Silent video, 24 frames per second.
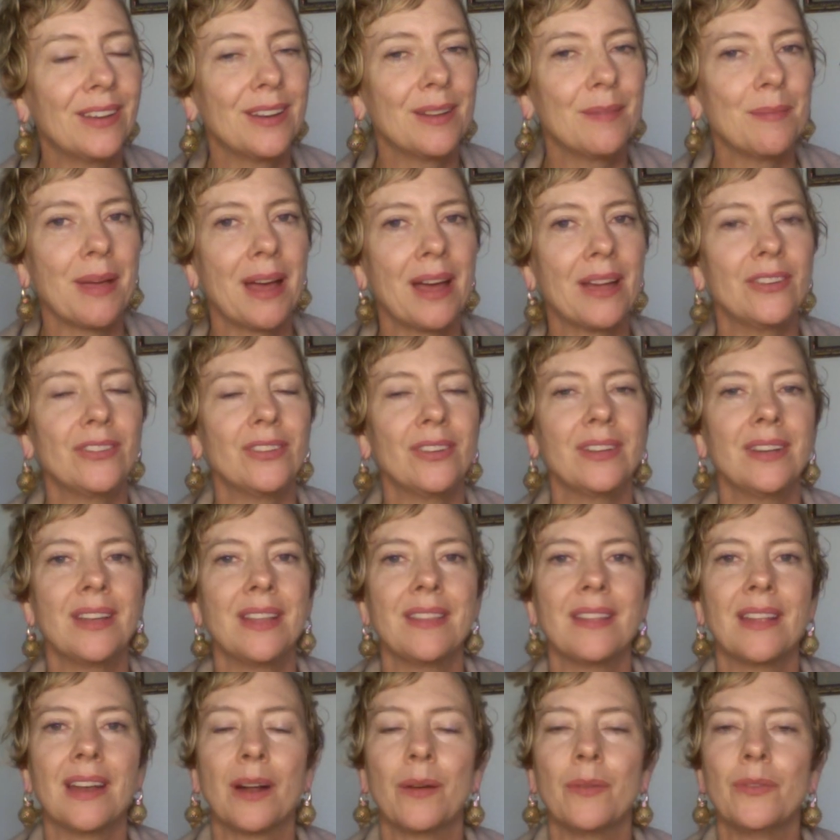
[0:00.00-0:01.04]
imagine,
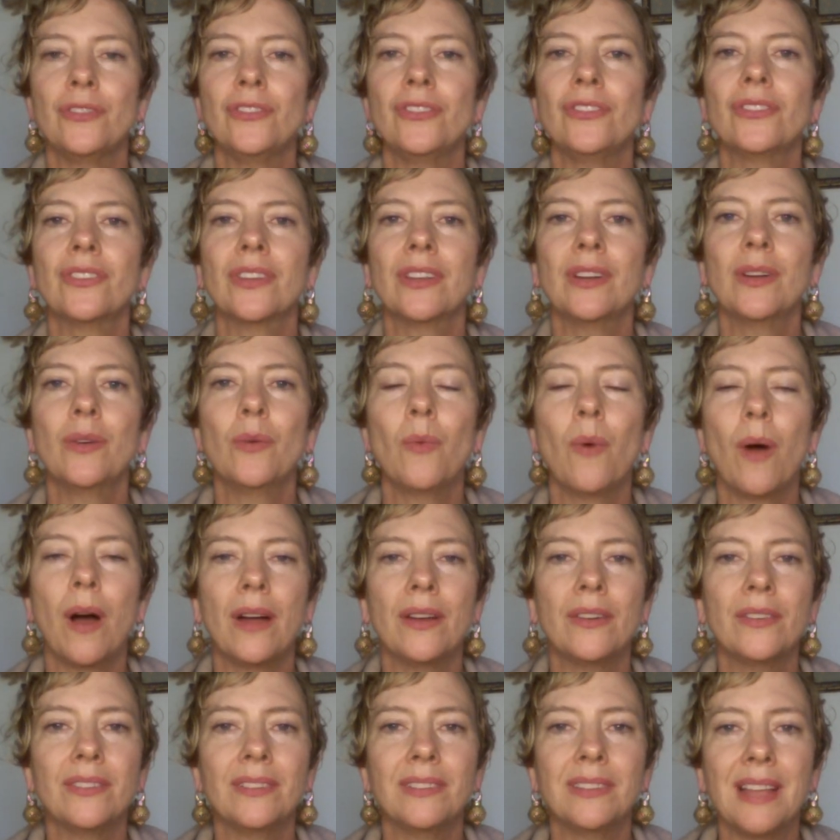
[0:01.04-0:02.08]
and then I was just going
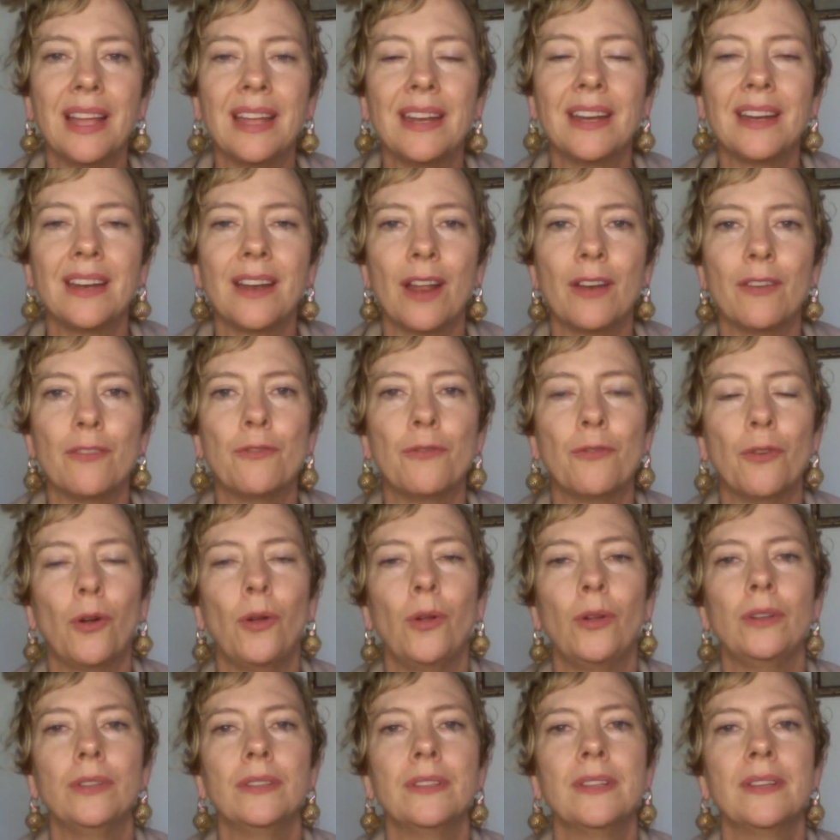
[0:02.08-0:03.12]
to let it
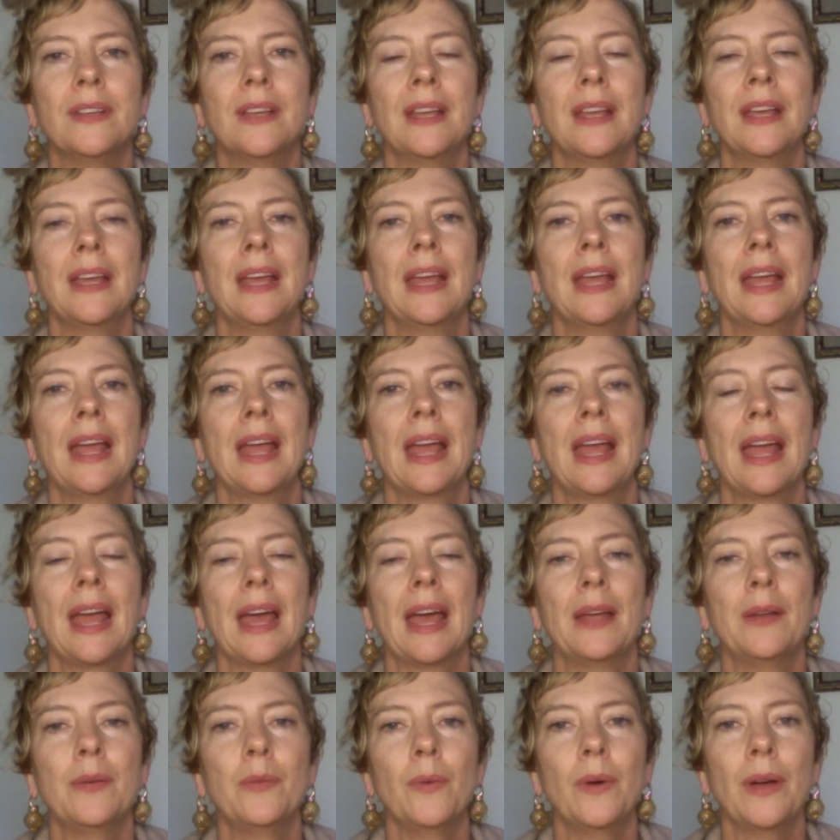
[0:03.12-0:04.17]
unfold.
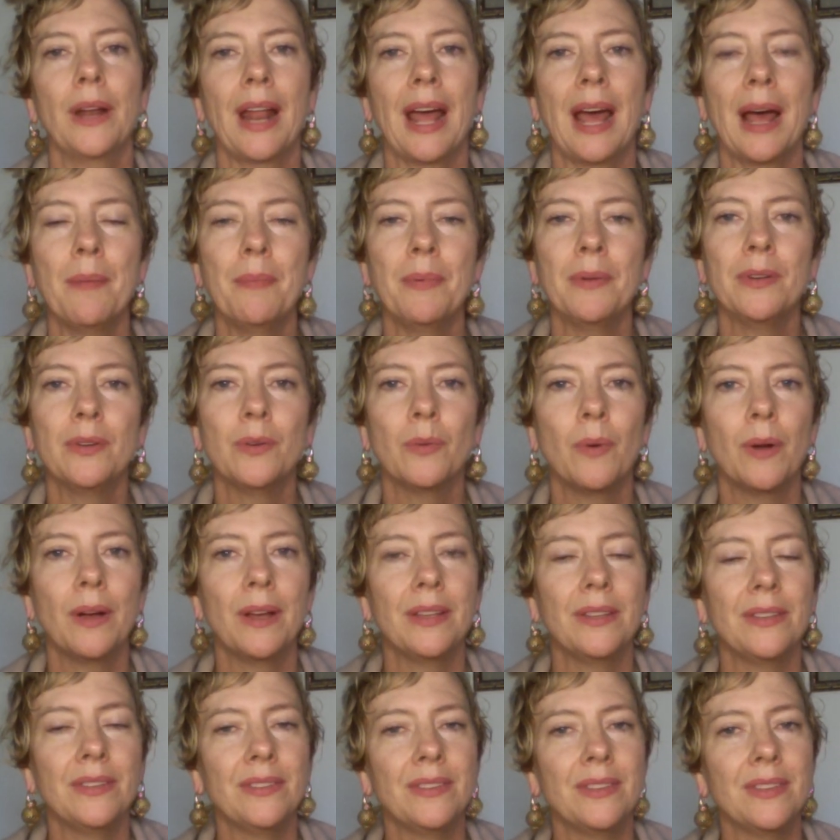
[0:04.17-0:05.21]
And what happened
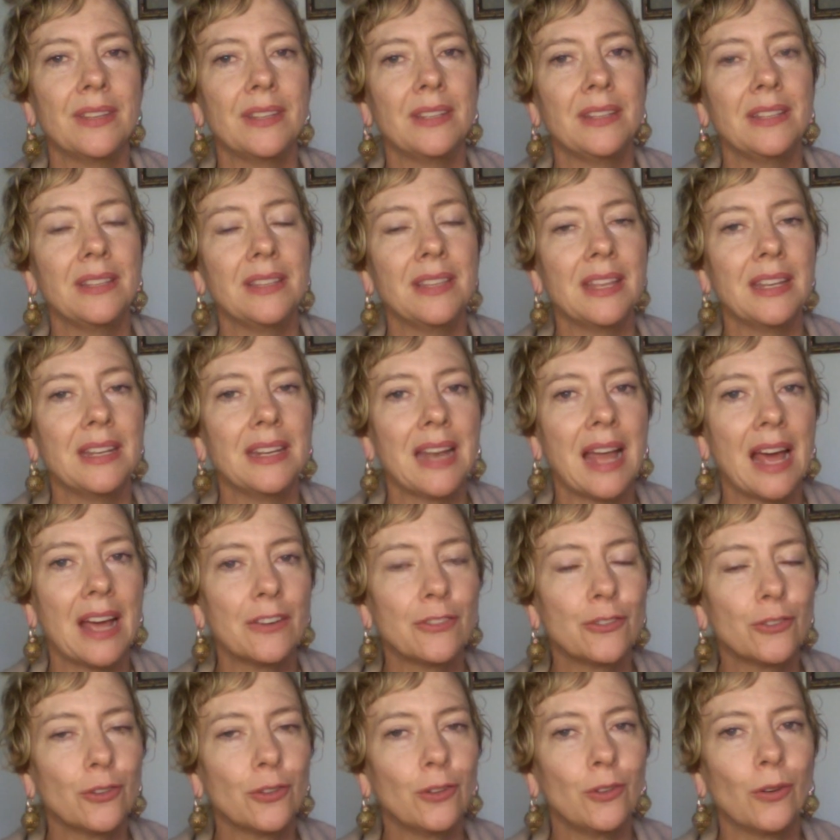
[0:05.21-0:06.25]
was the, the
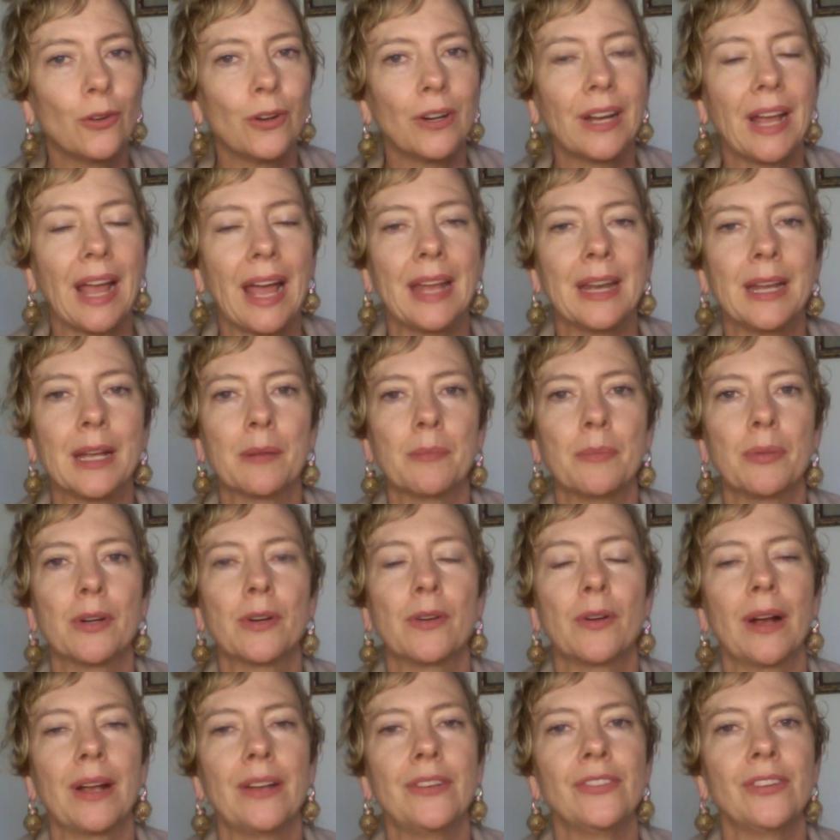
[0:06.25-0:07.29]
natural organic
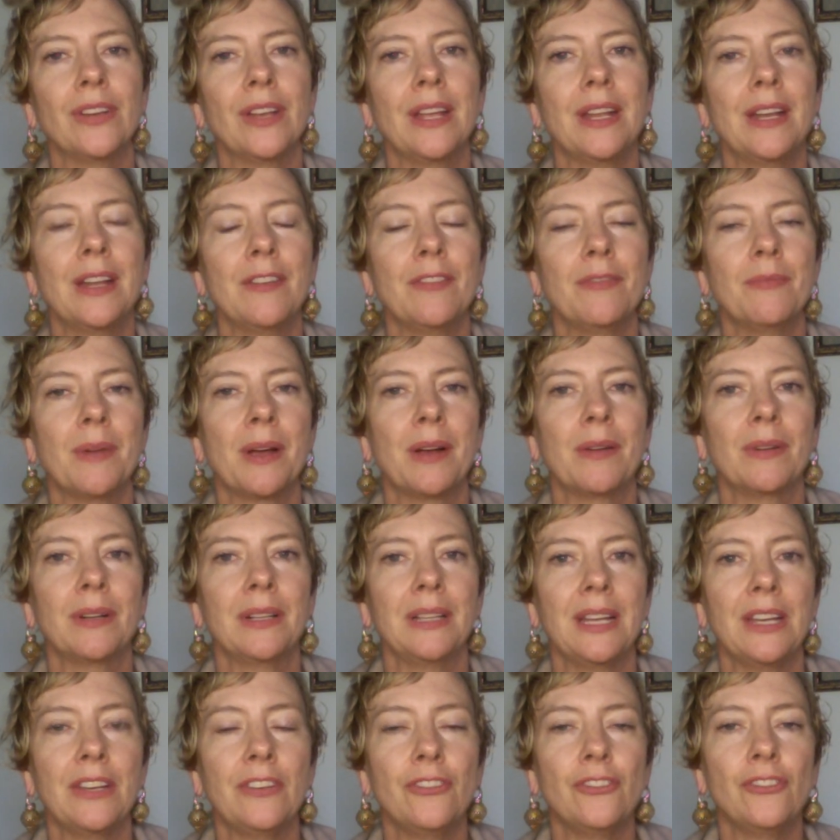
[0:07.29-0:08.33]
progression of my
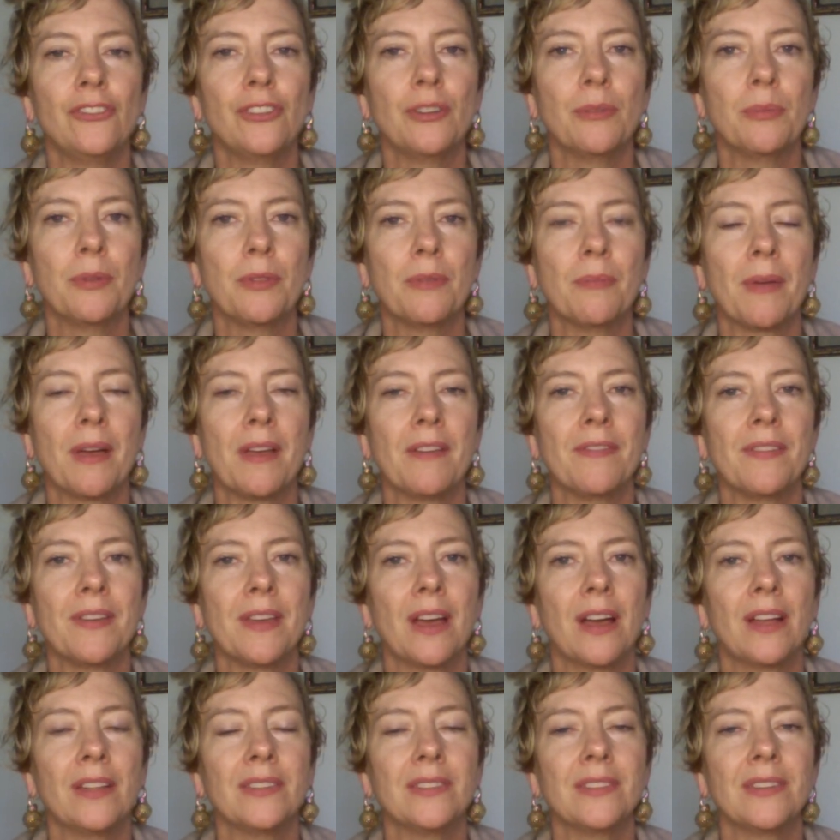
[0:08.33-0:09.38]
relationship with my
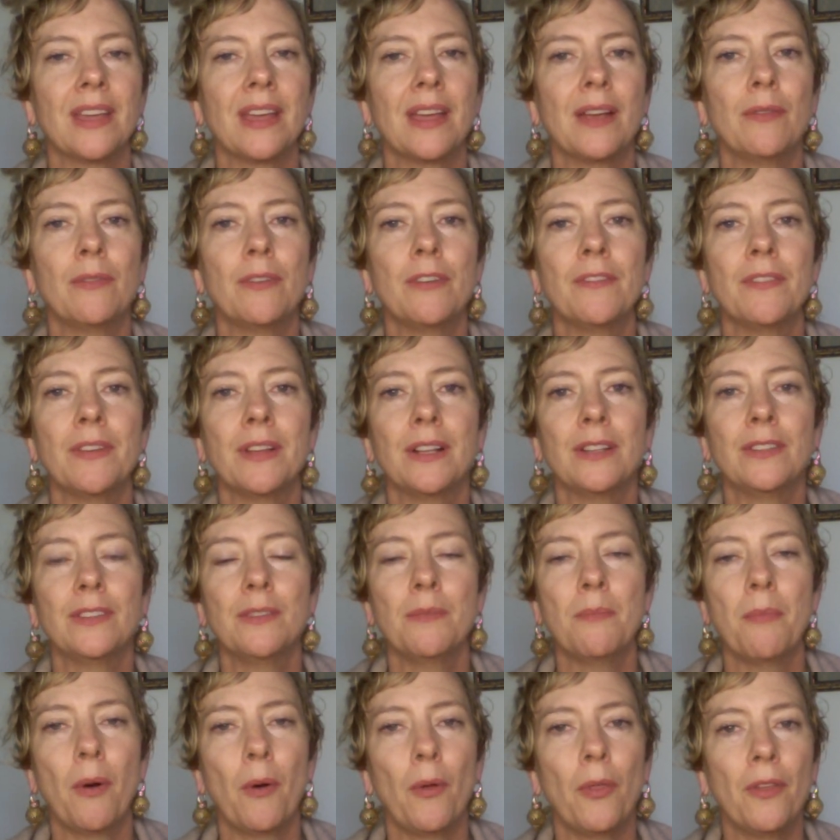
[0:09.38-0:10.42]
fiance revealed
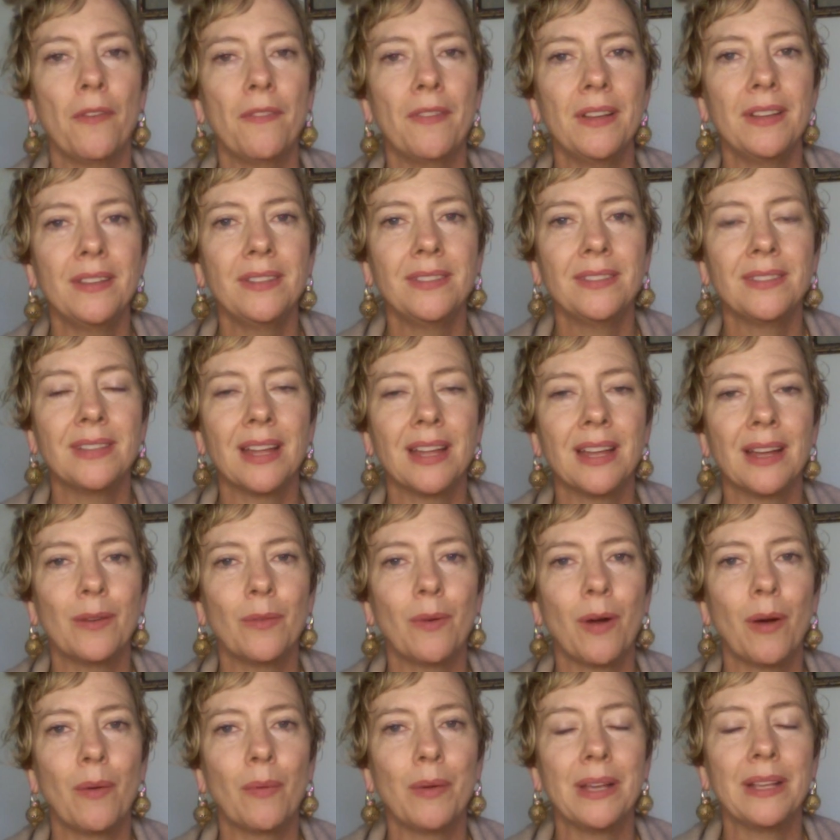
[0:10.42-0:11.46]
to both of us that
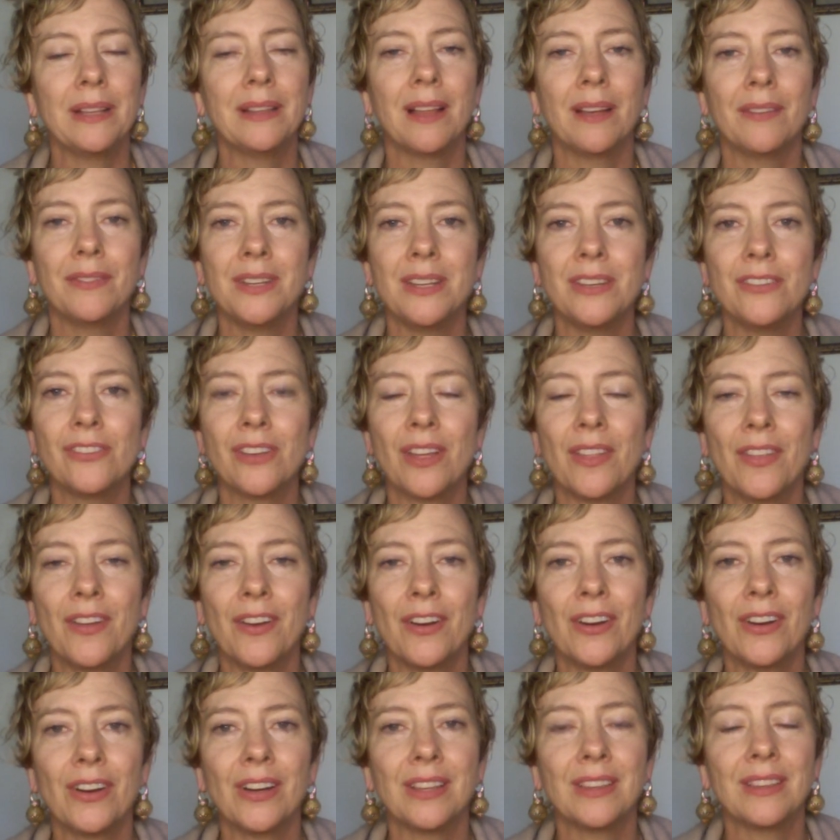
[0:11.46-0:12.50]
while we loved each
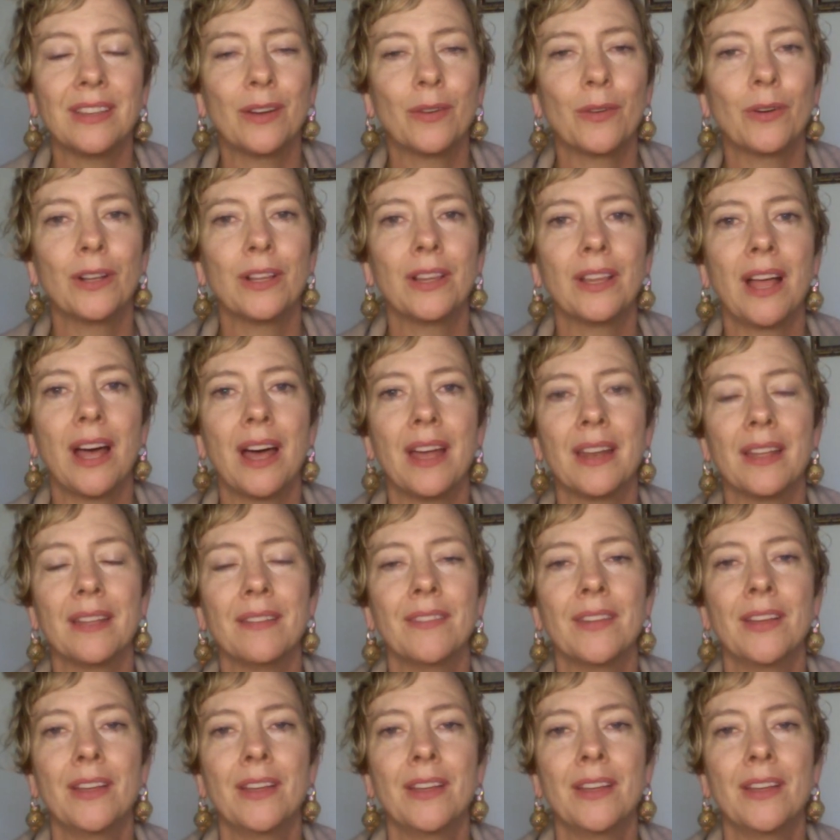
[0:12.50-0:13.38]
other and there were a lot of